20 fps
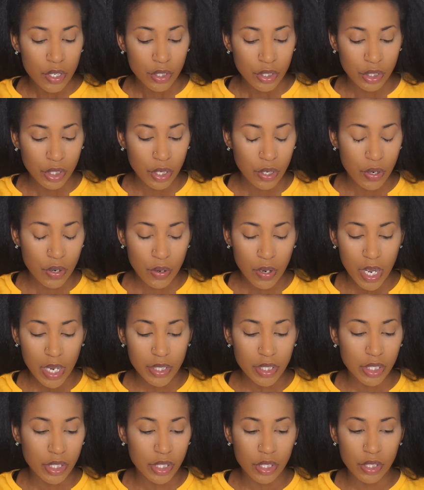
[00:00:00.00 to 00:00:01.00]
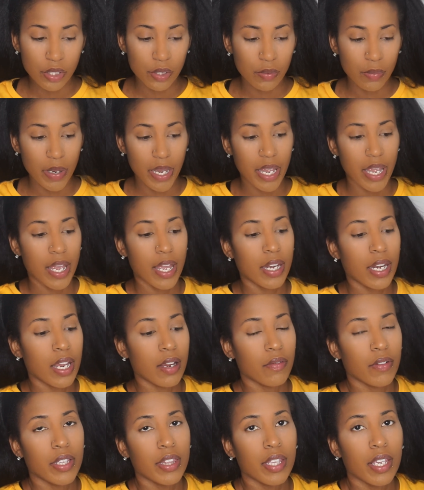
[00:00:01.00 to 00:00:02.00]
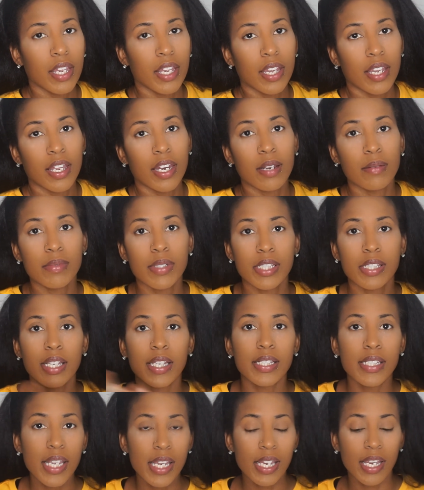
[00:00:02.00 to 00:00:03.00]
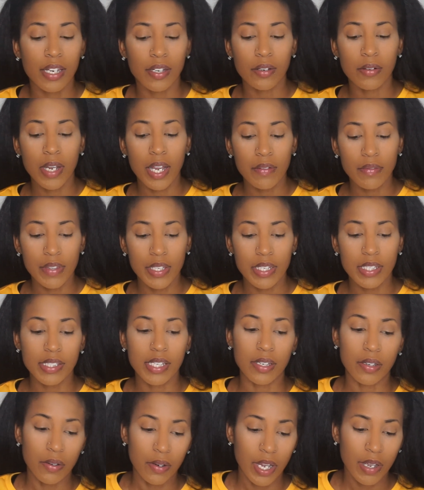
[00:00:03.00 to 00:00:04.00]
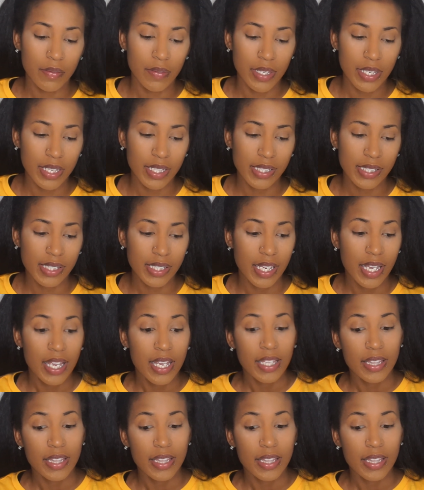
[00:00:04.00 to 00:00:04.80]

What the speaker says: So I just assumed I had everything, and I'm just like, dang, I don't have this, I don't have this.